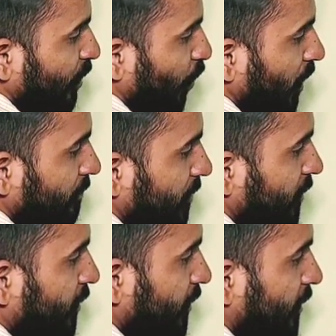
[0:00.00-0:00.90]
tool number
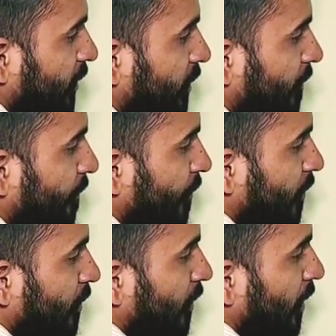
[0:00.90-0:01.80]
3
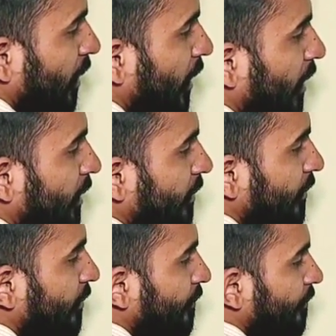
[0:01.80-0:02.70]
and
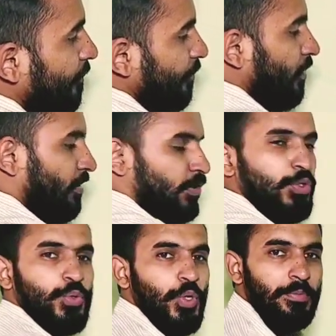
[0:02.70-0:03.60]

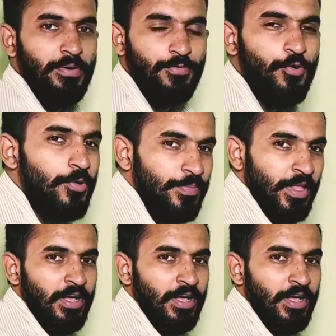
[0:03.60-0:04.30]
tool number 4.